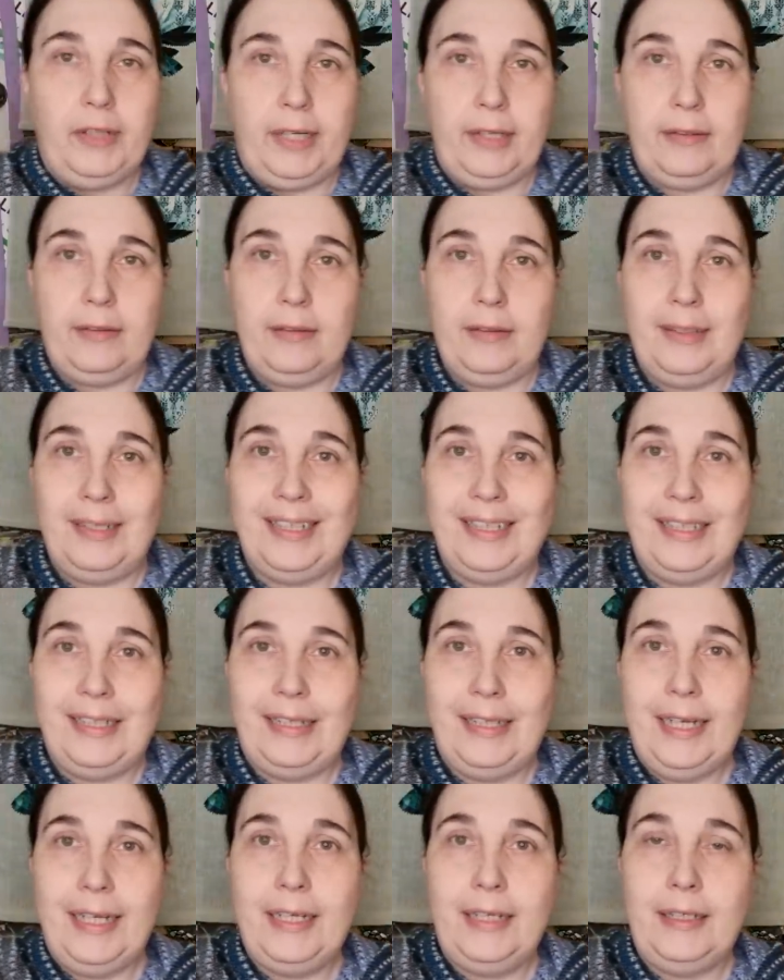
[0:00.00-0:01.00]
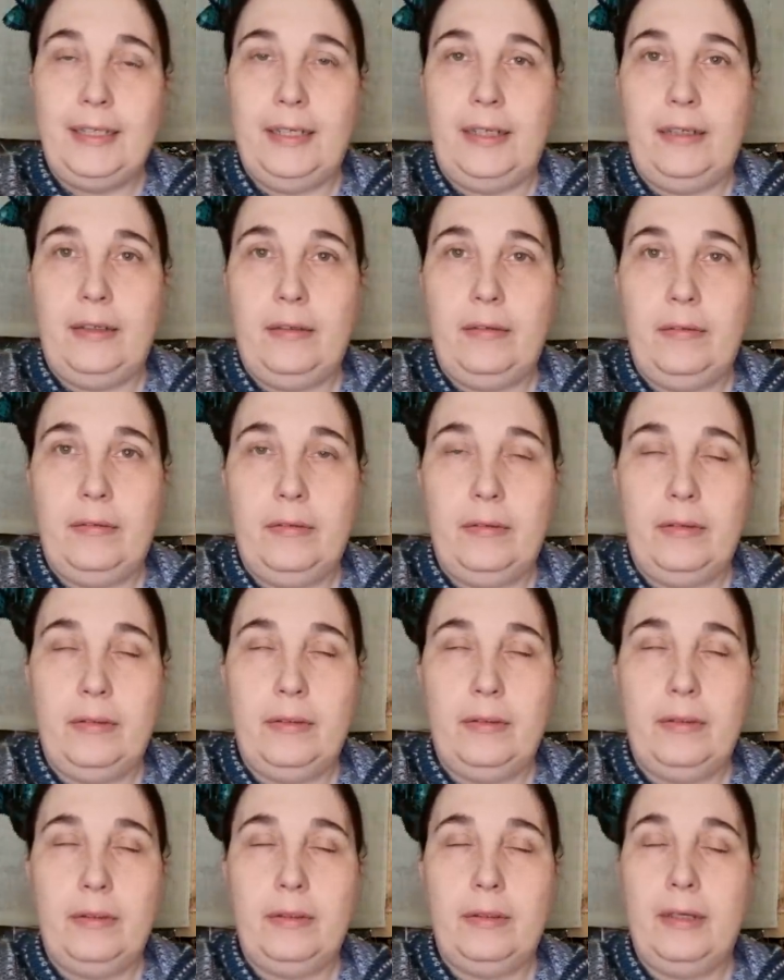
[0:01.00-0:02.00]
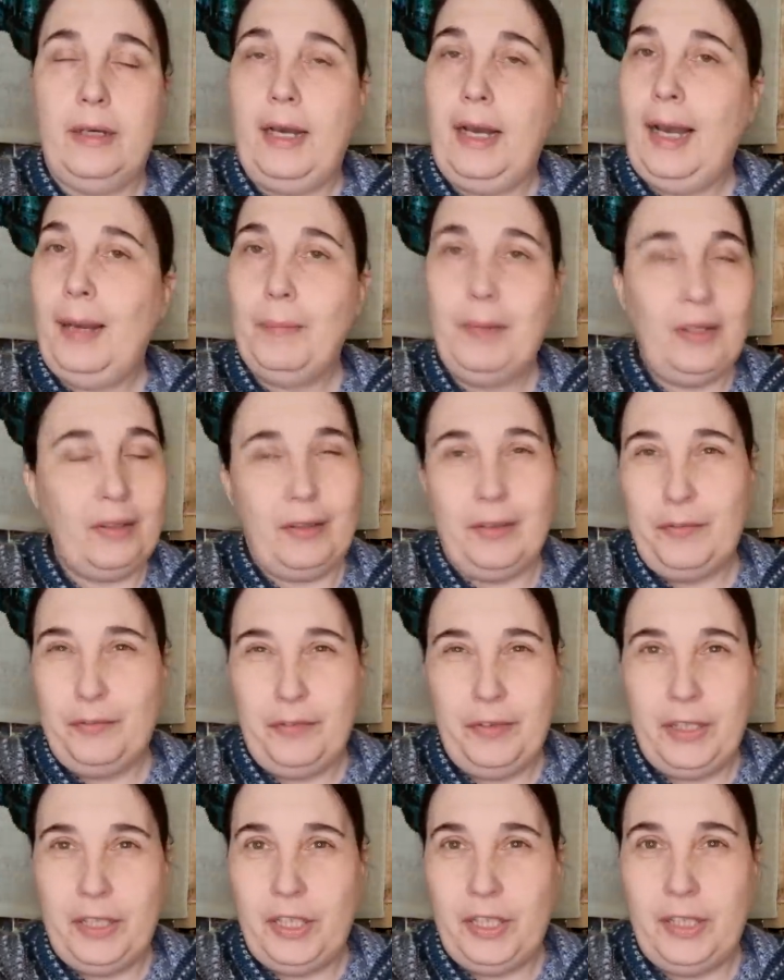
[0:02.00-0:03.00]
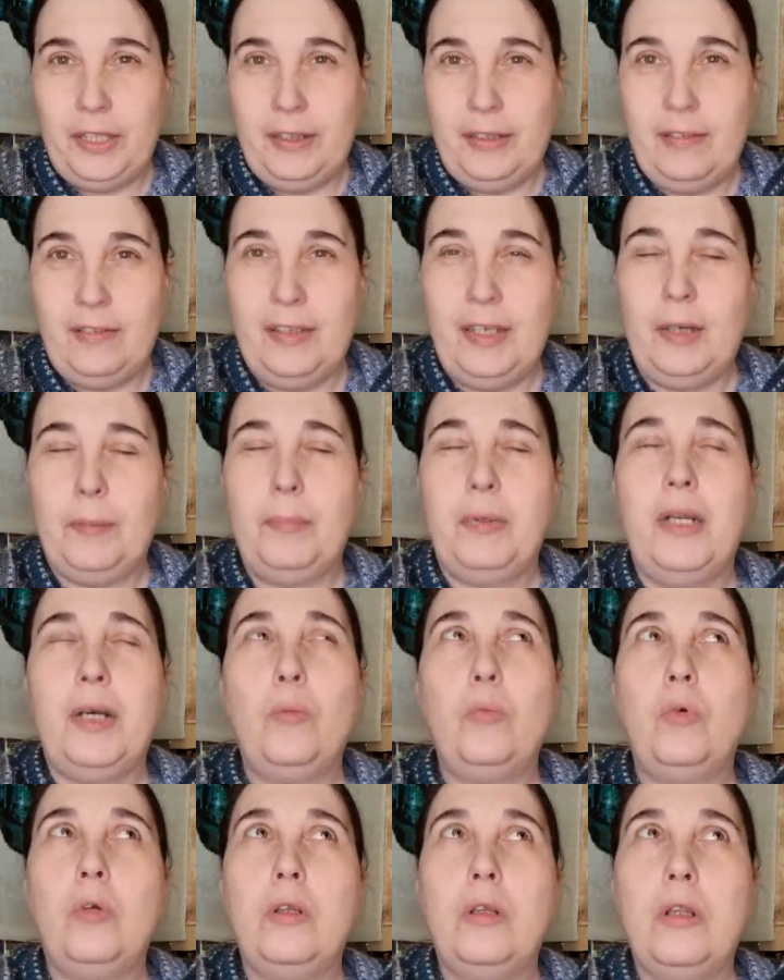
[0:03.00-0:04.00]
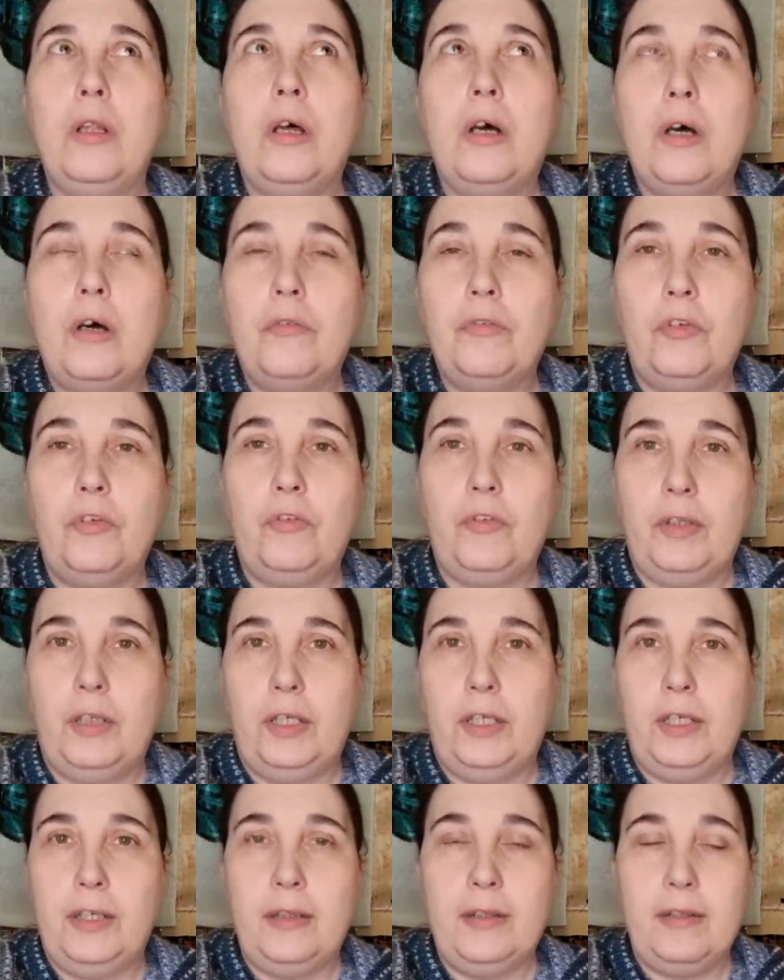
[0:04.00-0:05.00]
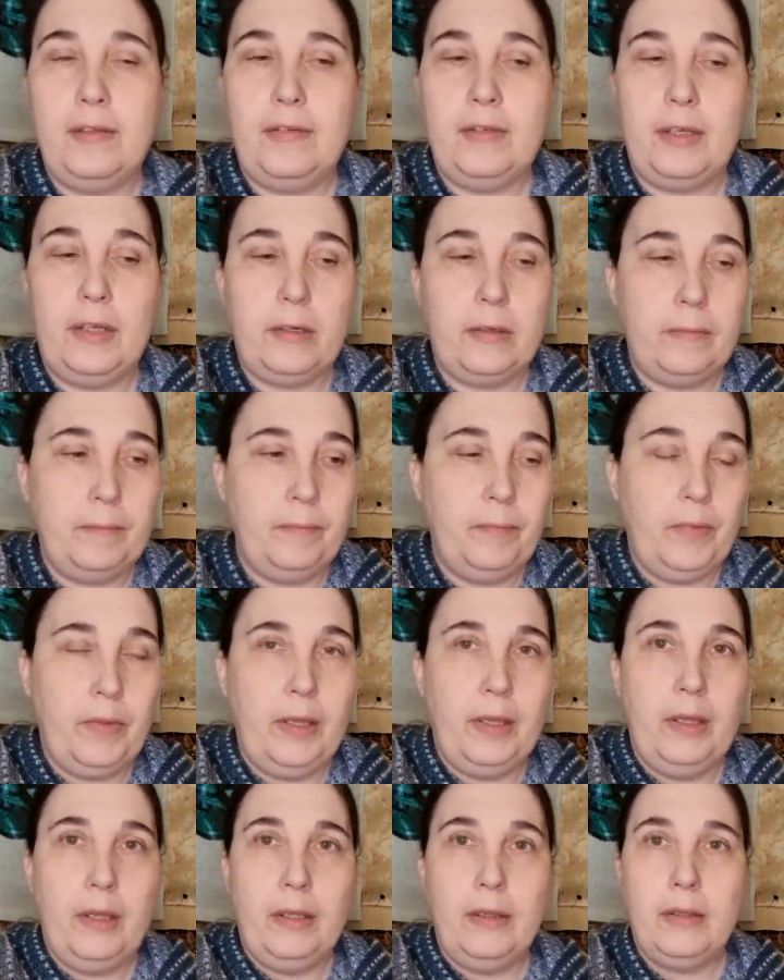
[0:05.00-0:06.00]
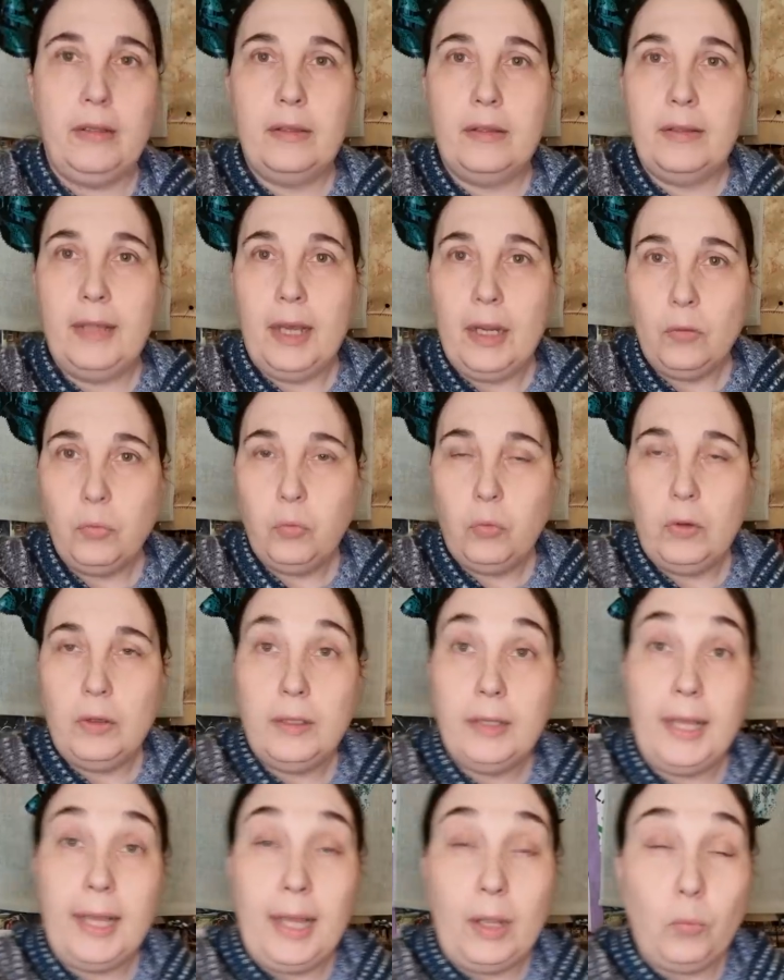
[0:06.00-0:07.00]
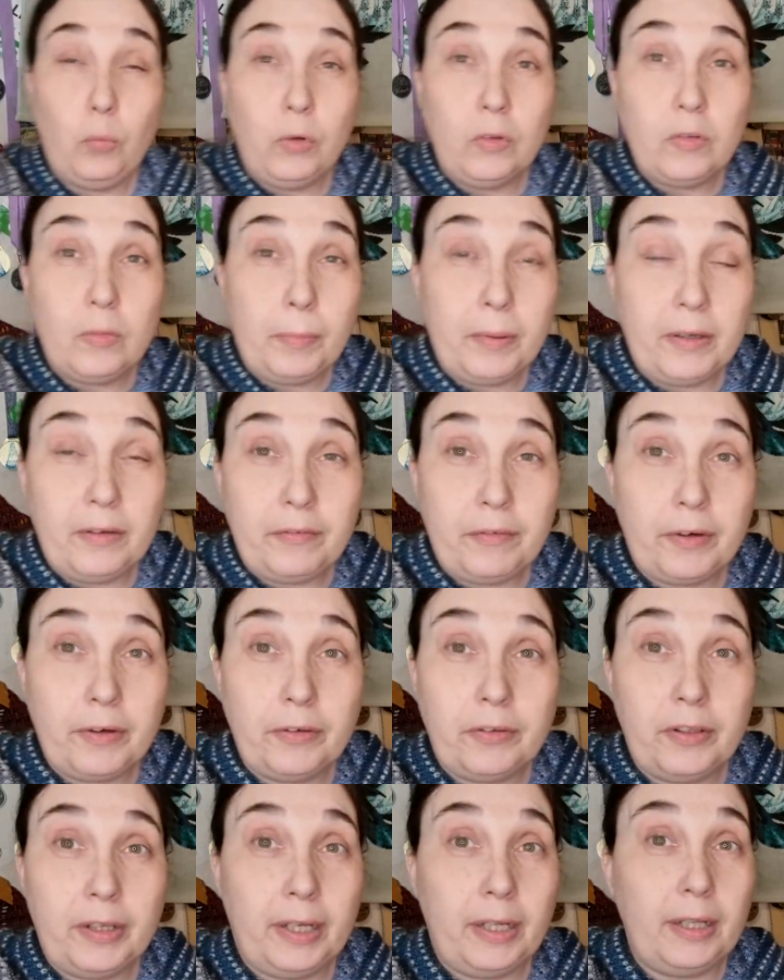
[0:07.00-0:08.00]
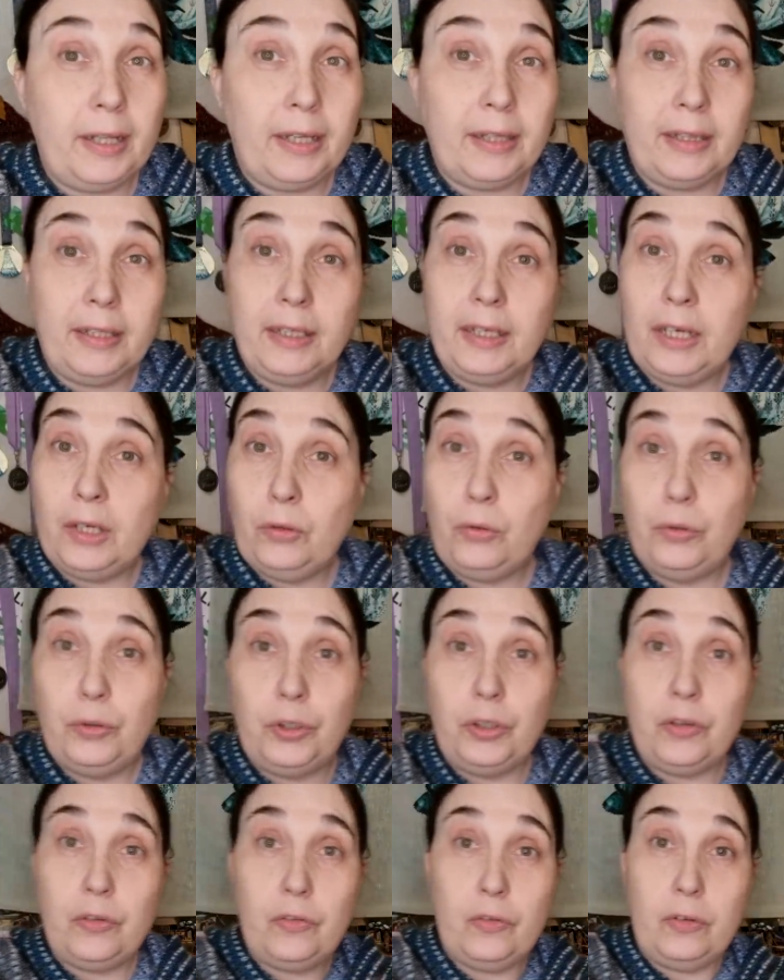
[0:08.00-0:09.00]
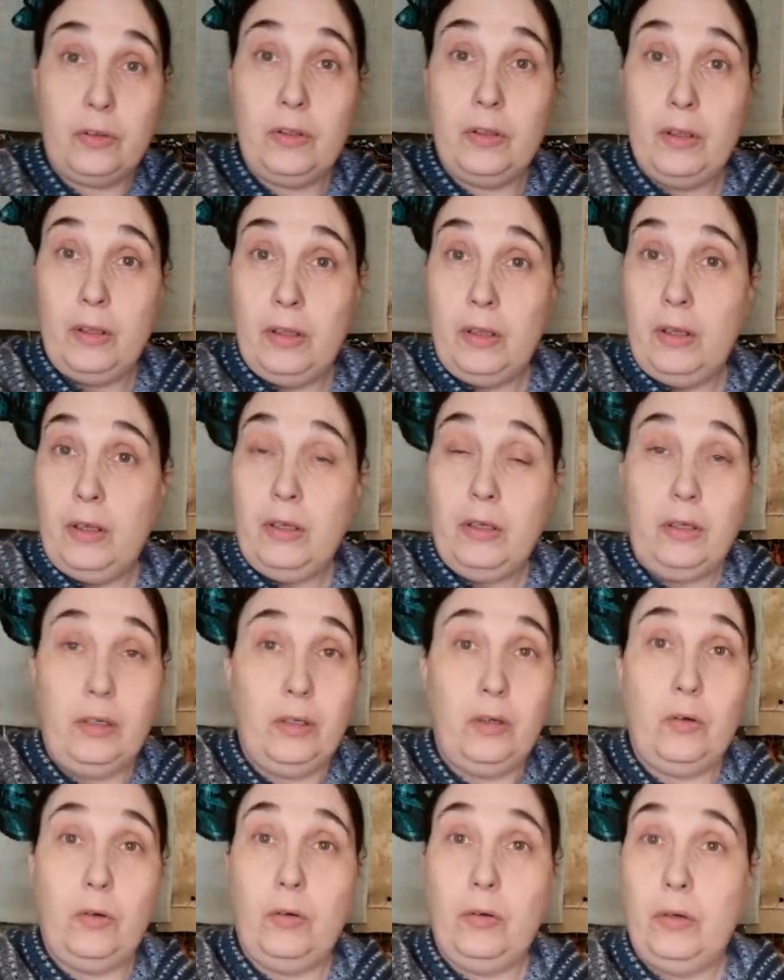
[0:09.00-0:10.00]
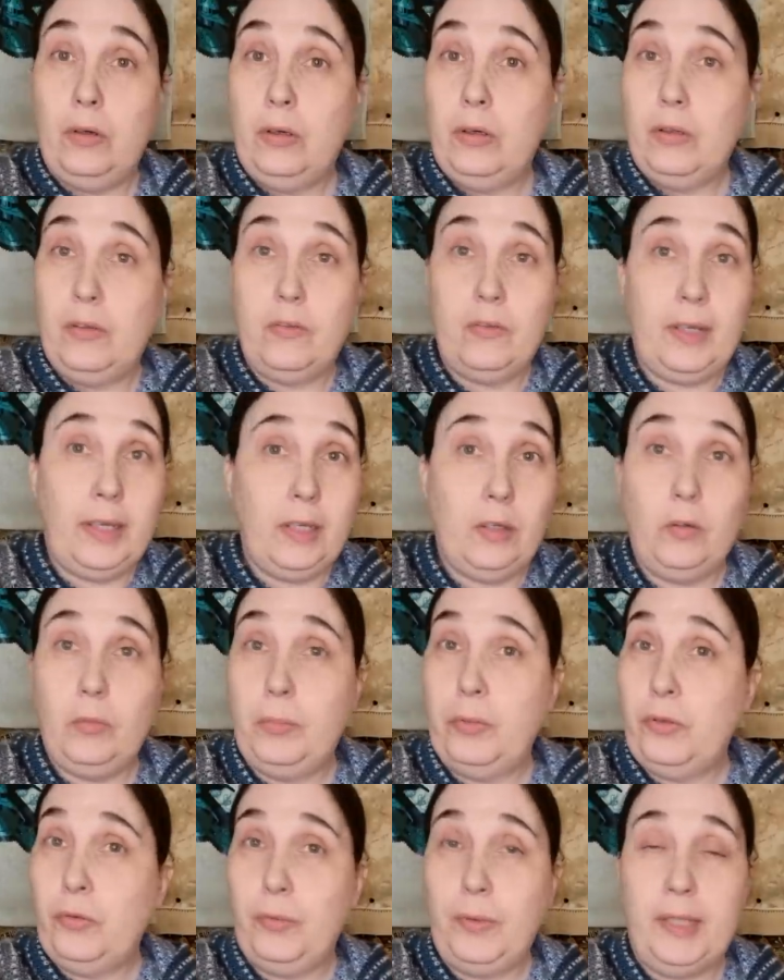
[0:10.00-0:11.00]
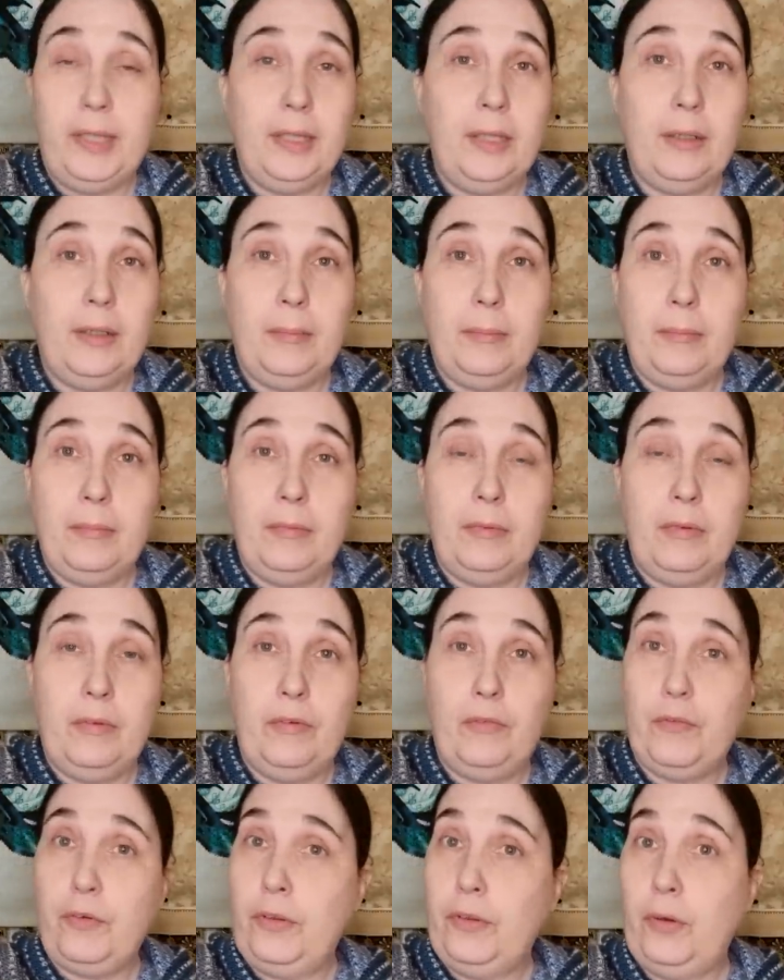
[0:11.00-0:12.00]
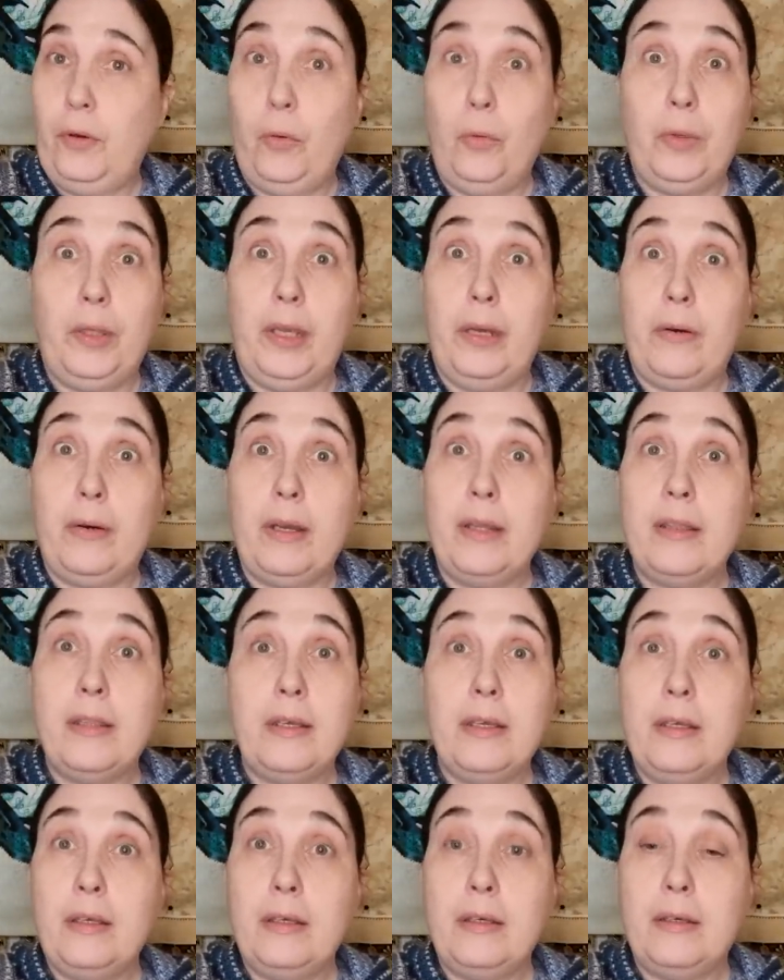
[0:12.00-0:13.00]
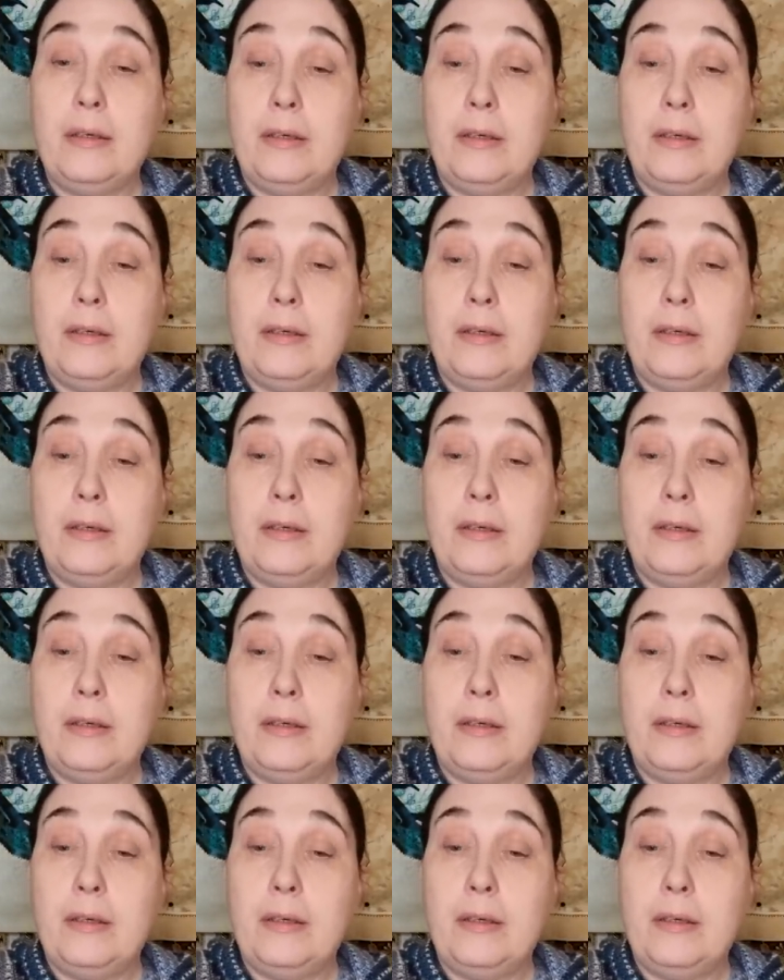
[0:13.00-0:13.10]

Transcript: that get it done i'm not going to finish it this year but i would love to finish it this year that one and once upon a fairy tale i think i could just you know cycle between them for the whole year i think